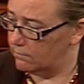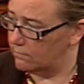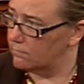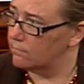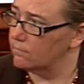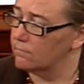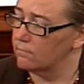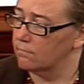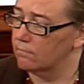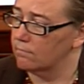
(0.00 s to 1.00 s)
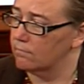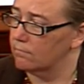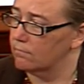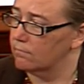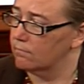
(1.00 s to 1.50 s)

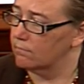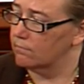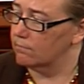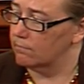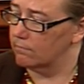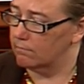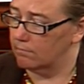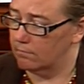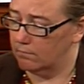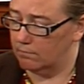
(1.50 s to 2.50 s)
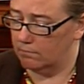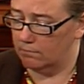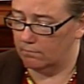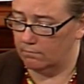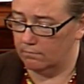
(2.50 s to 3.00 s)

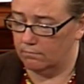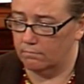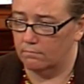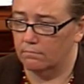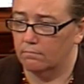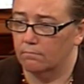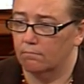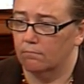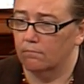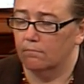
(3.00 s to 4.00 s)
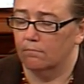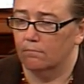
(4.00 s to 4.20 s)
[no speech]